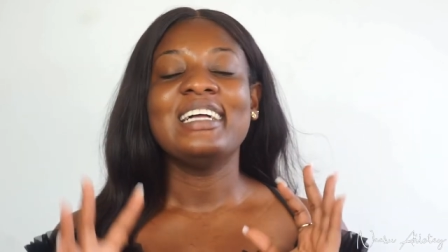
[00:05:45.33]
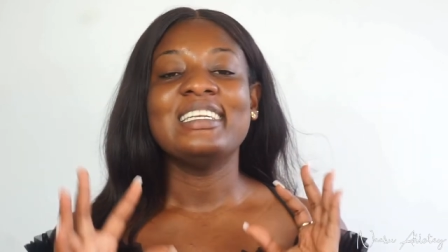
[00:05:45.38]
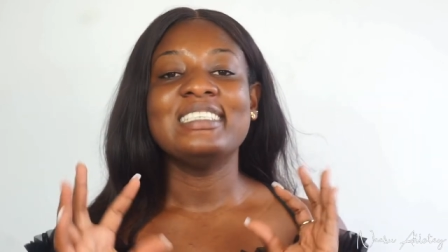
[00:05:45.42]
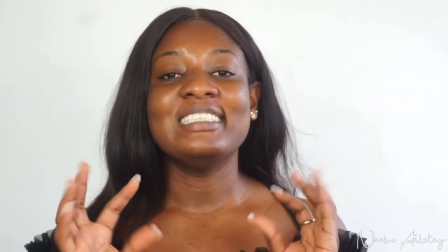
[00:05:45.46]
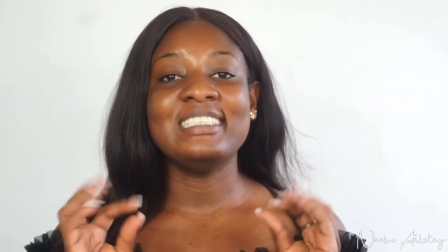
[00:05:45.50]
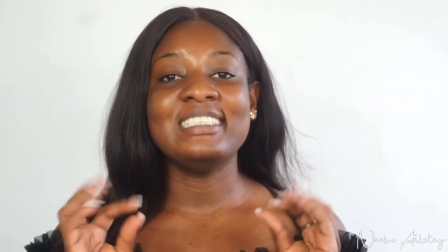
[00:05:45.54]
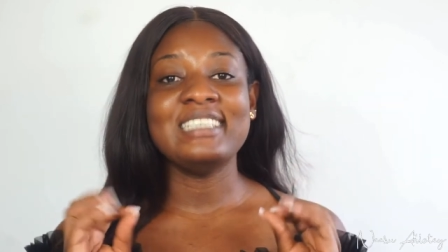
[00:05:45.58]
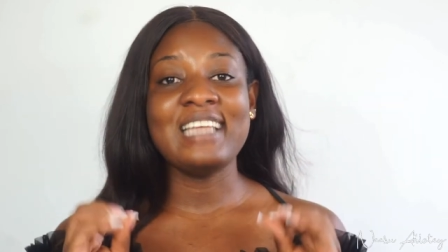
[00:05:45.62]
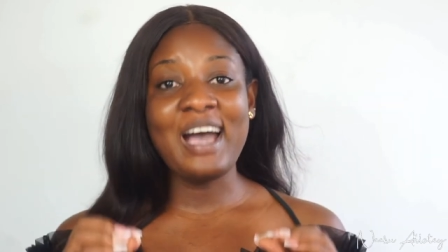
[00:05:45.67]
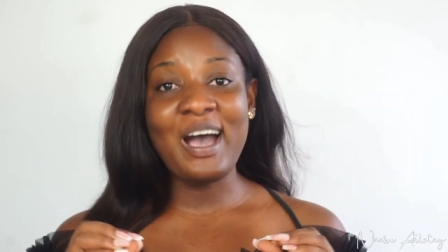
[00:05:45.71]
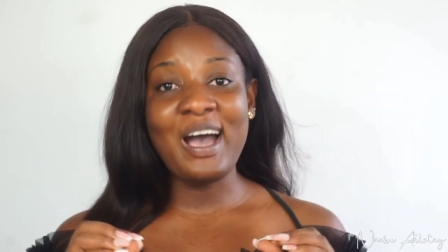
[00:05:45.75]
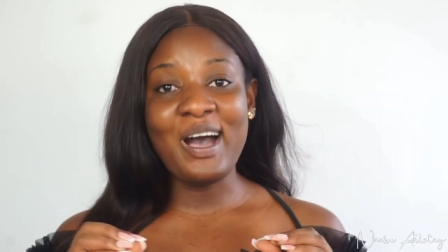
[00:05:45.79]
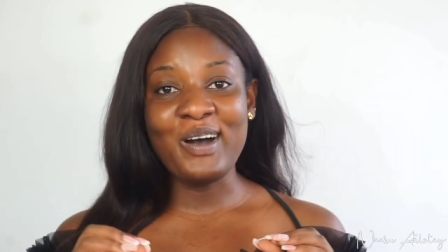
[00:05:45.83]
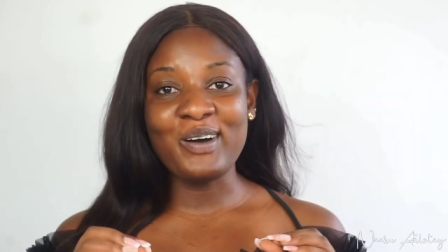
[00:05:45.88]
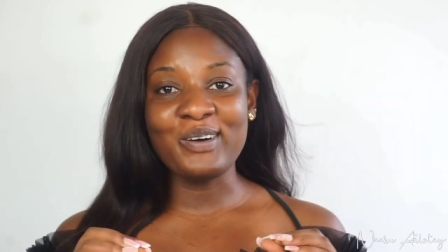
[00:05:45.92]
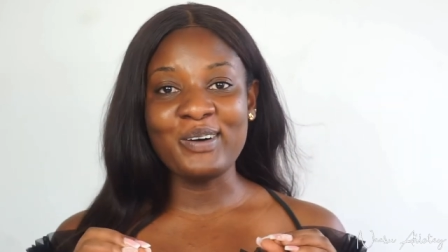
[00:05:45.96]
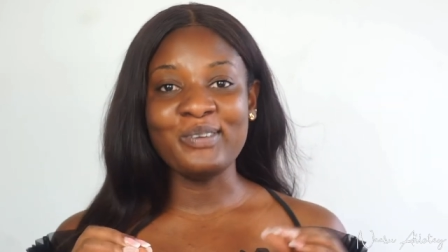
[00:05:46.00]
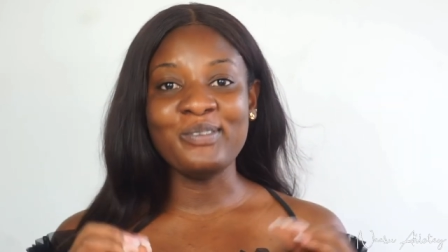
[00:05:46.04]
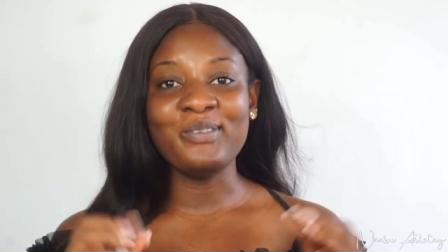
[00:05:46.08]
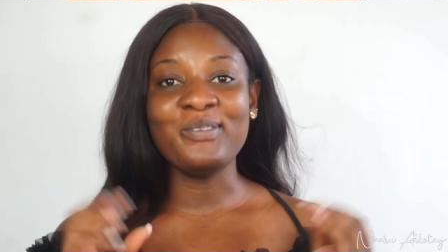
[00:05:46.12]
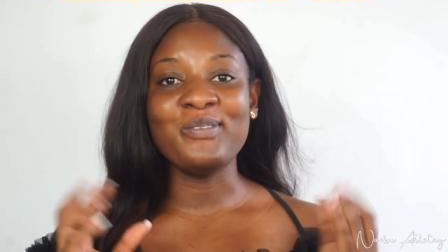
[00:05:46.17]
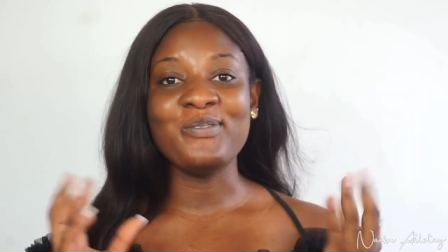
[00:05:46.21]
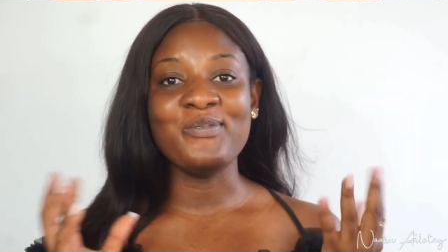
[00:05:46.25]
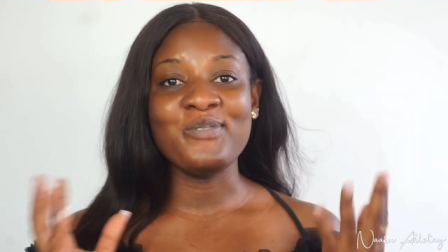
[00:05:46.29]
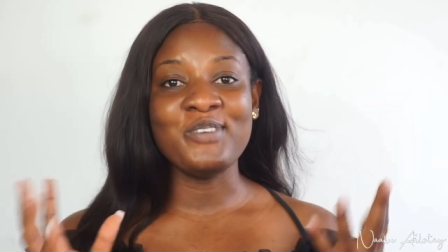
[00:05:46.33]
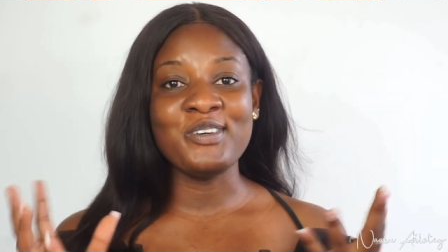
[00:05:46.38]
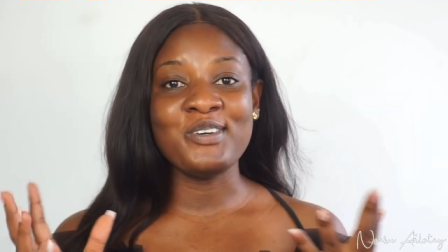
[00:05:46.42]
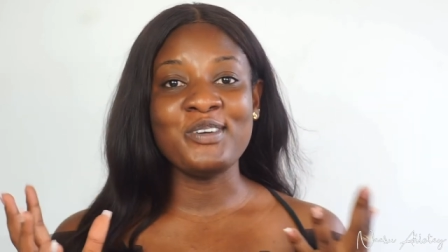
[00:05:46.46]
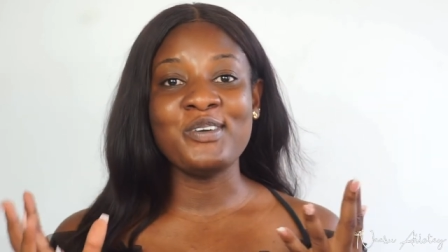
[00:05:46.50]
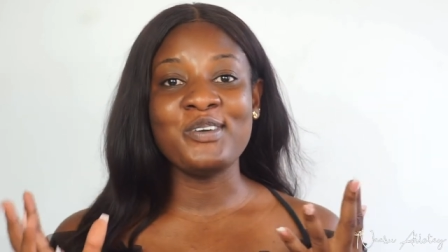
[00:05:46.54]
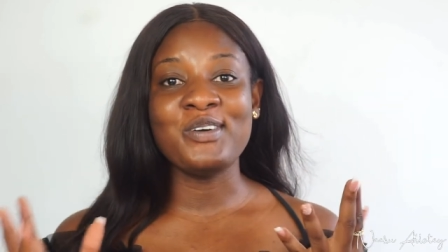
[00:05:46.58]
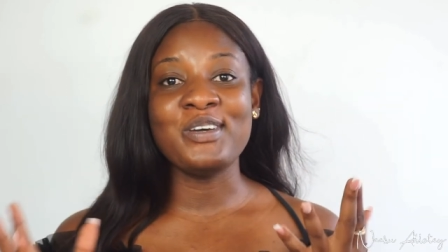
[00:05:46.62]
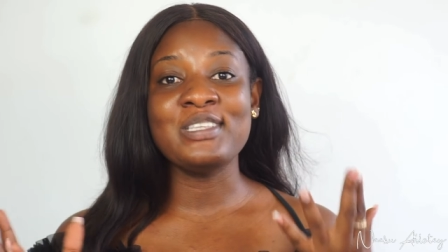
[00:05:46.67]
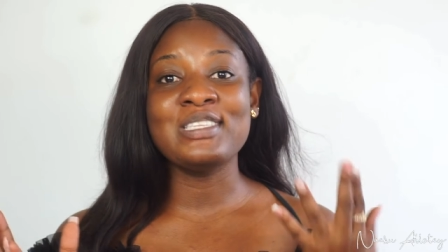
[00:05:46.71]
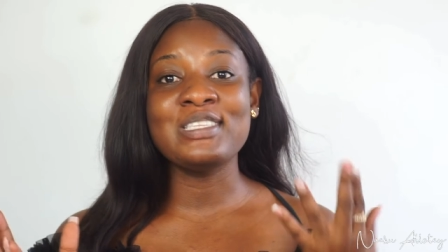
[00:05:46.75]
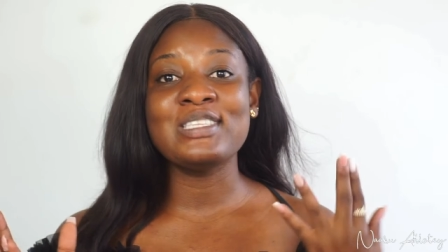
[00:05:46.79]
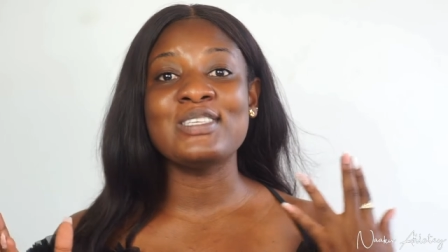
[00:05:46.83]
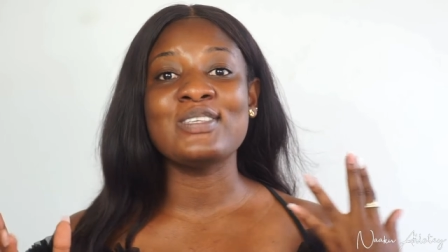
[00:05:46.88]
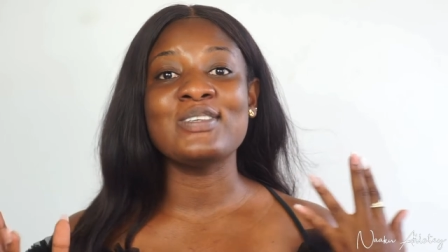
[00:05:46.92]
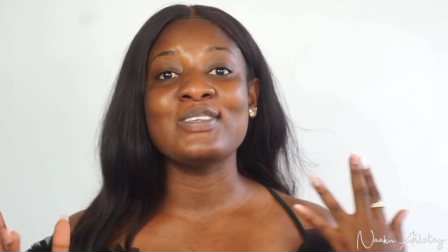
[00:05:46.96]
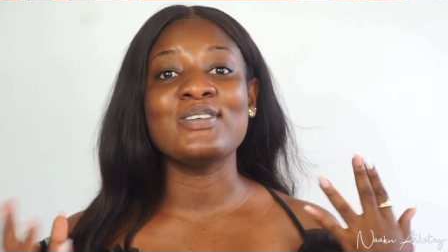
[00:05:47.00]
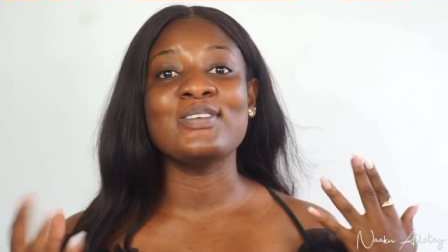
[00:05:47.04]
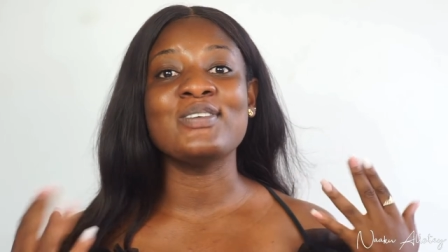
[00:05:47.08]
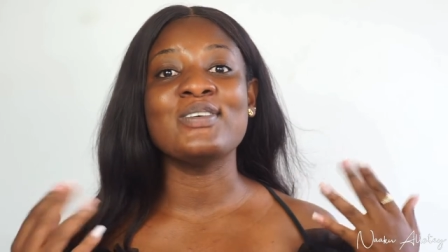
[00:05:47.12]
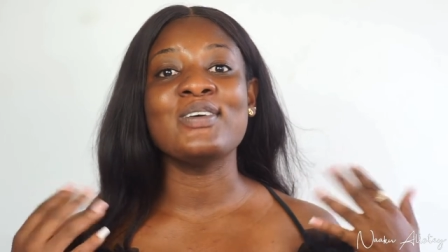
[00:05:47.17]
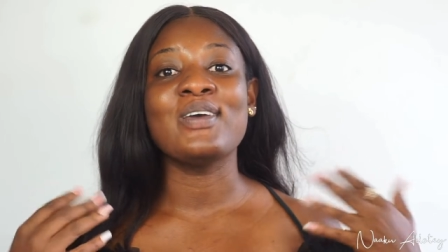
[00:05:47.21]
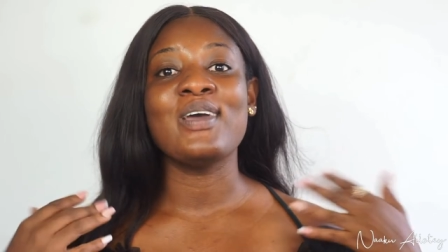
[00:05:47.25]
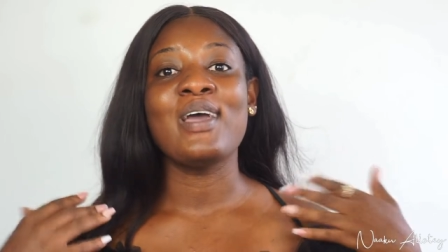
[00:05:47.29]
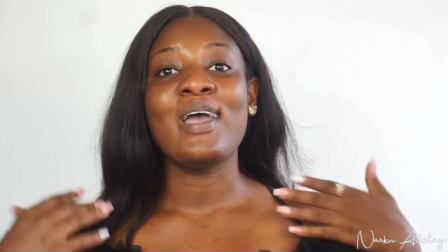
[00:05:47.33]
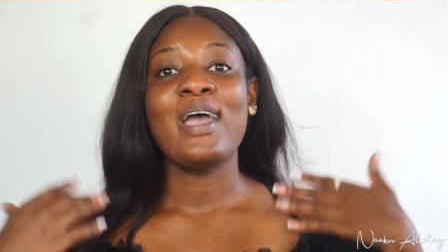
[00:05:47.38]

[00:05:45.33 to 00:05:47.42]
Now we're going to